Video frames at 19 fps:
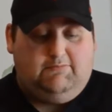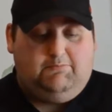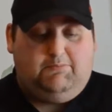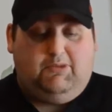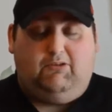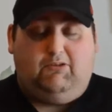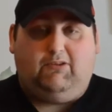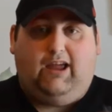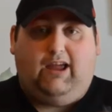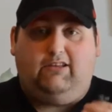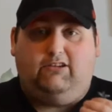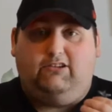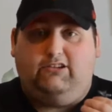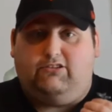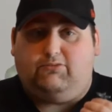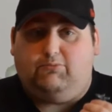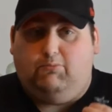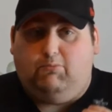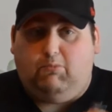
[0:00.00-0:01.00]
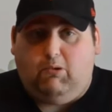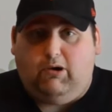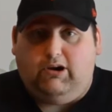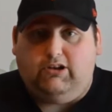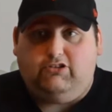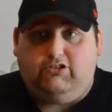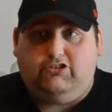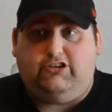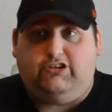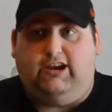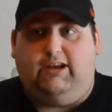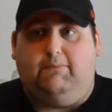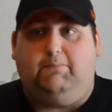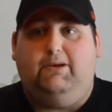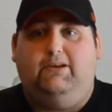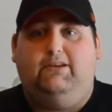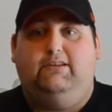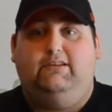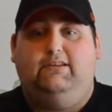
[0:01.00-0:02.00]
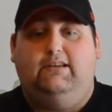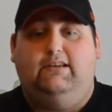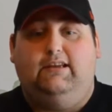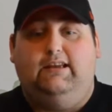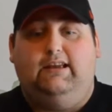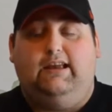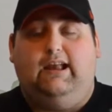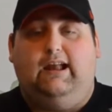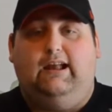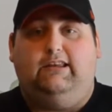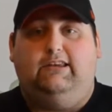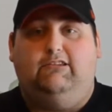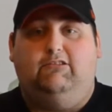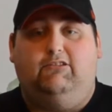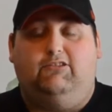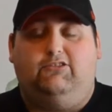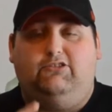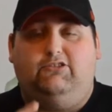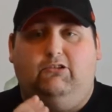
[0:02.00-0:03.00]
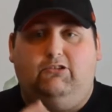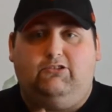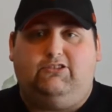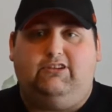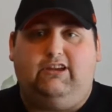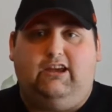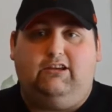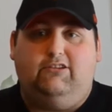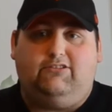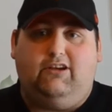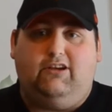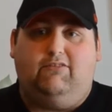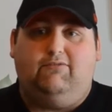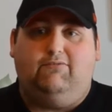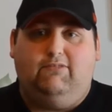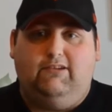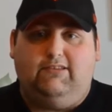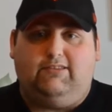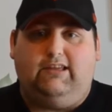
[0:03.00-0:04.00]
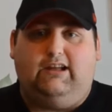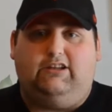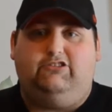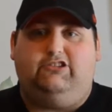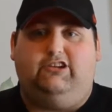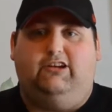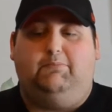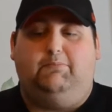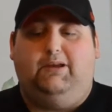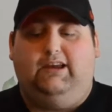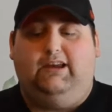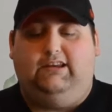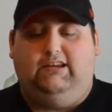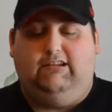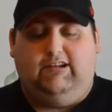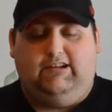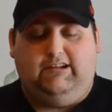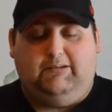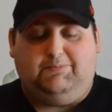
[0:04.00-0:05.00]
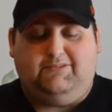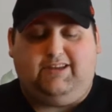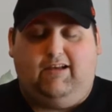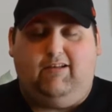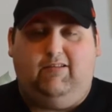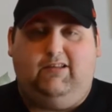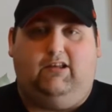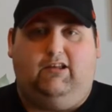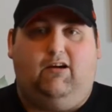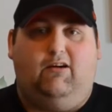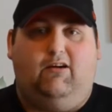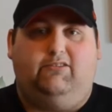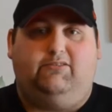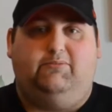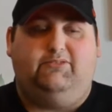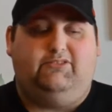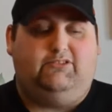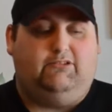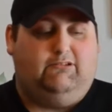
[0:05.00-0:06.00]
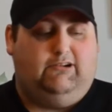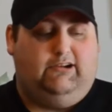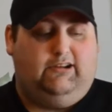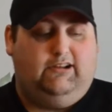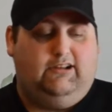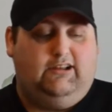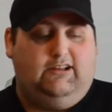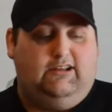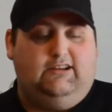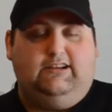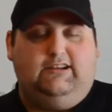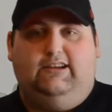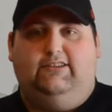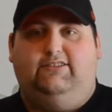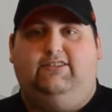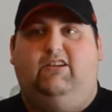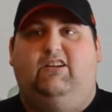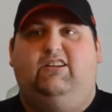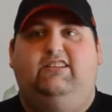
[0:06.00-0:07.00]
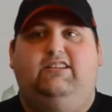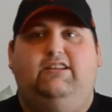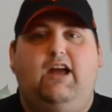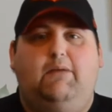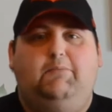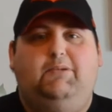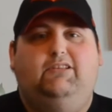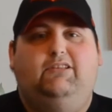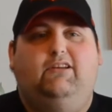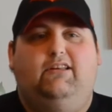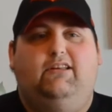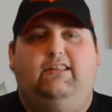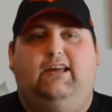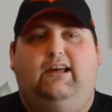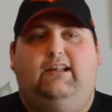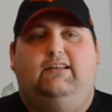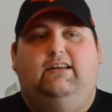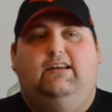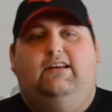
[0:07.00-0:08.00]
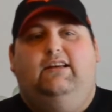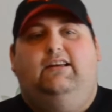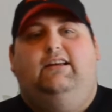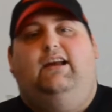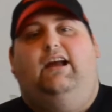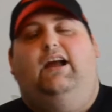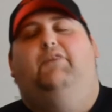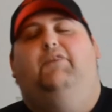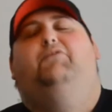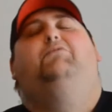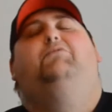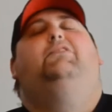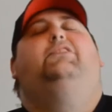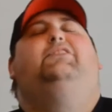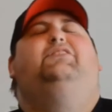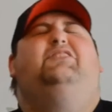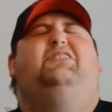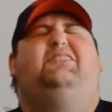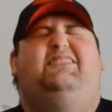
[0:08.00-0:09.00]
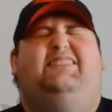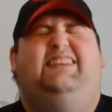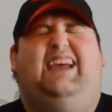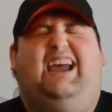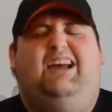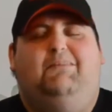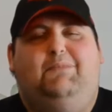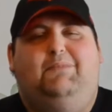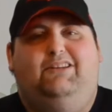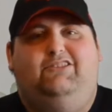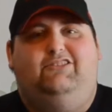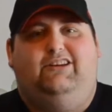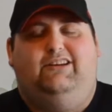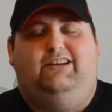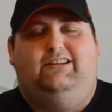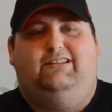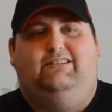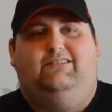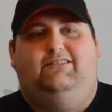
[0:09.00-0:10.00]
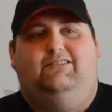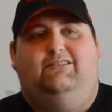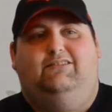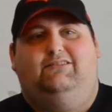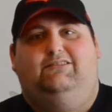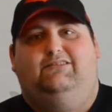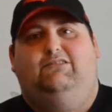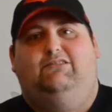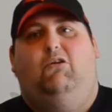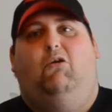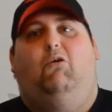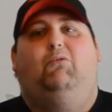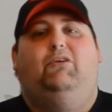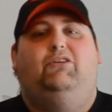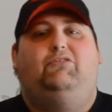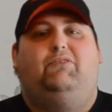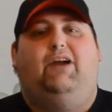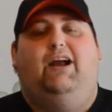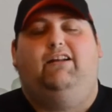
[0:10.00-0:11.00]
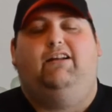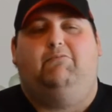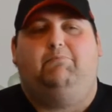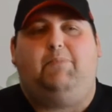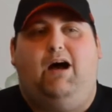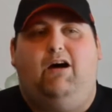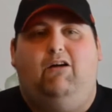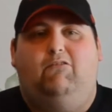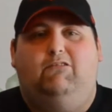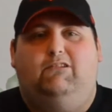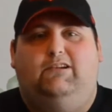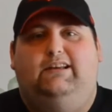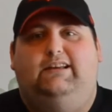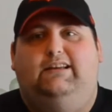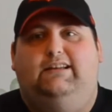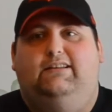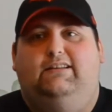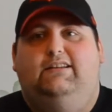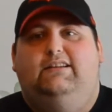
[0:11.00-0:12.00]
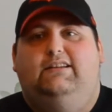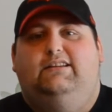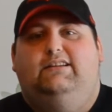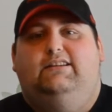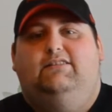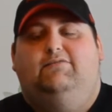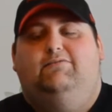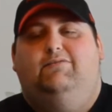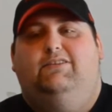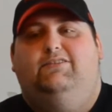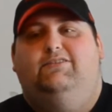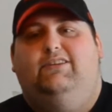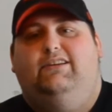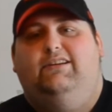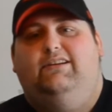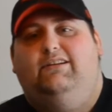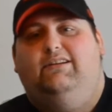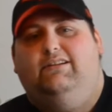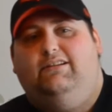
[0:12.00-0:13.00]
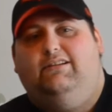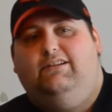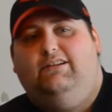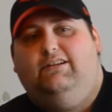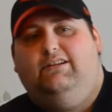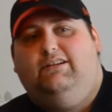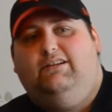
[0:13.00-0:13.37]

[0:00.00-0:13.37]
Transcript: but rather just one ship, and you associate yourself with that ship, and you end up telling an awesome story. Is there a nebula that everyone took damage in, or always ran out of power in? Was there